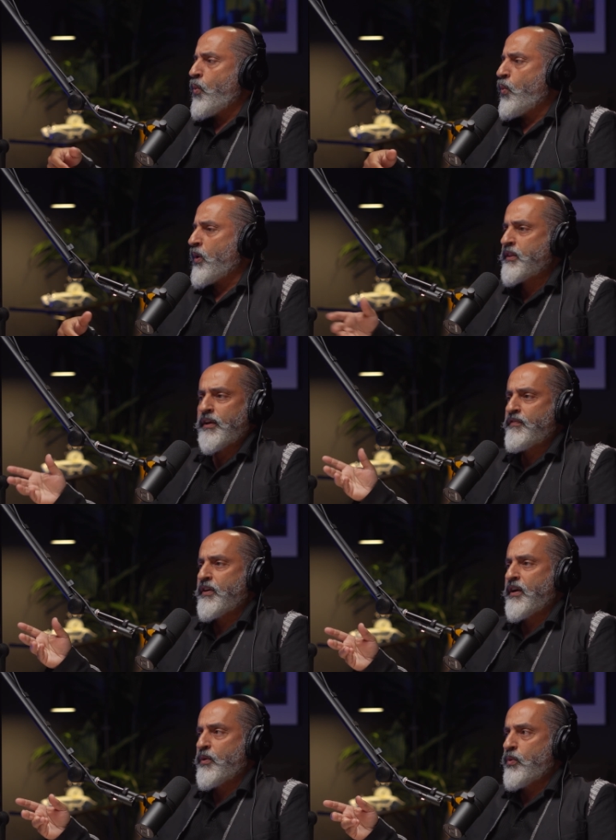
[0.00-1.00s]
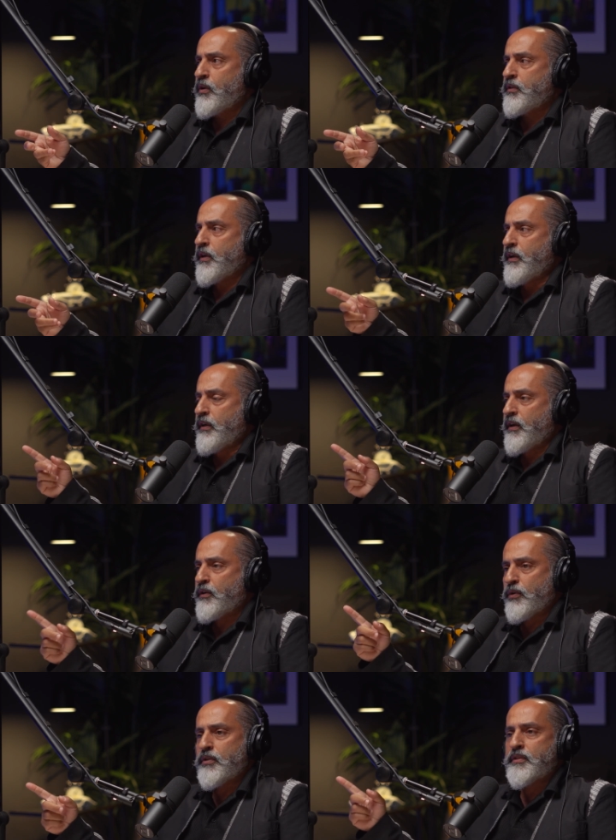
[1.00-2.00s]
whatever I want, I can
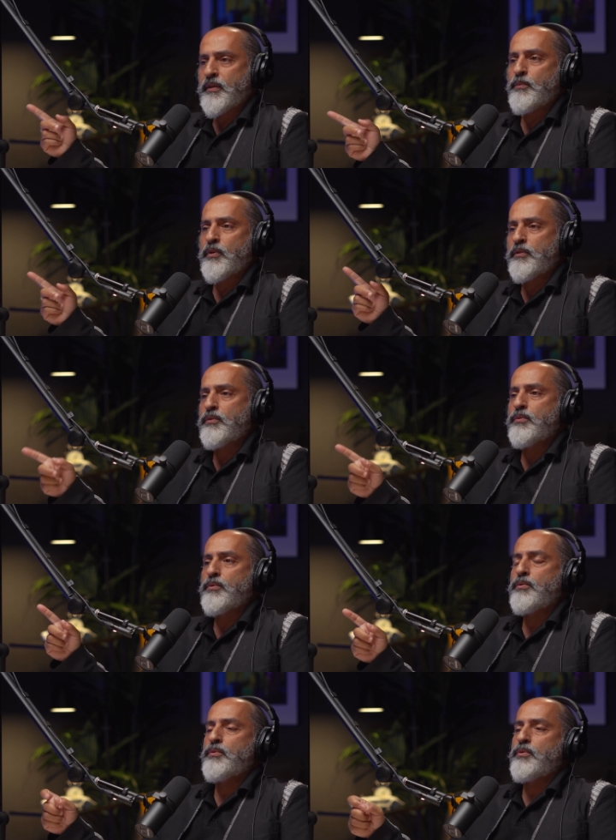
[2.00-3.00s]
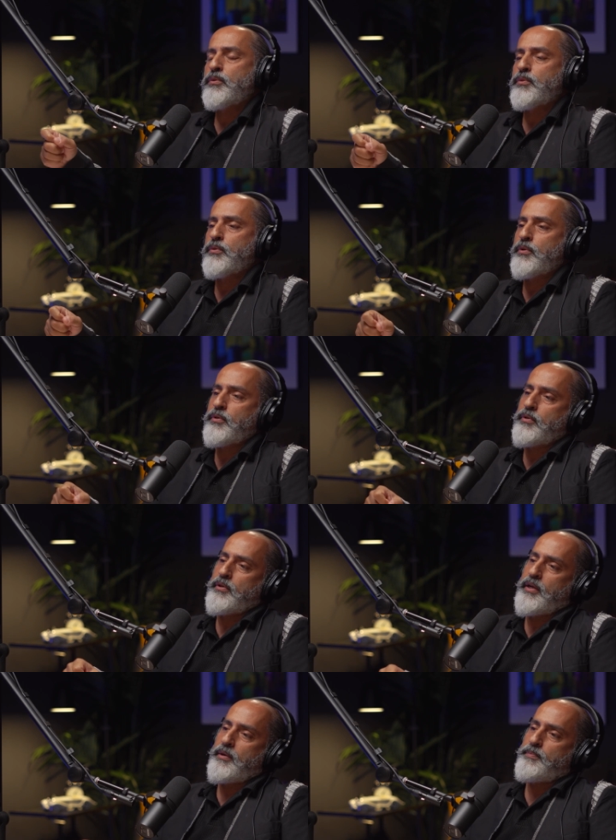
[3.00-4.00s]
call someone to, to, to
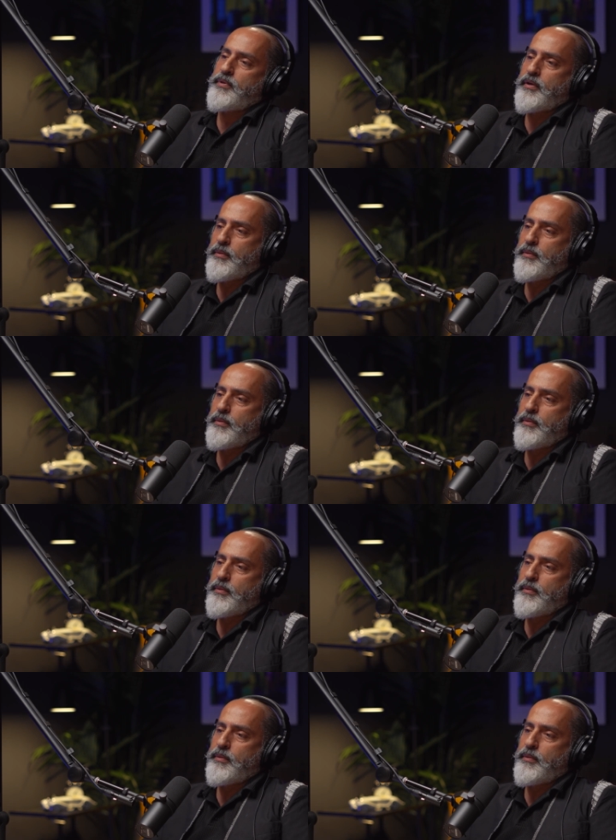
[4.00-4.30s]
help me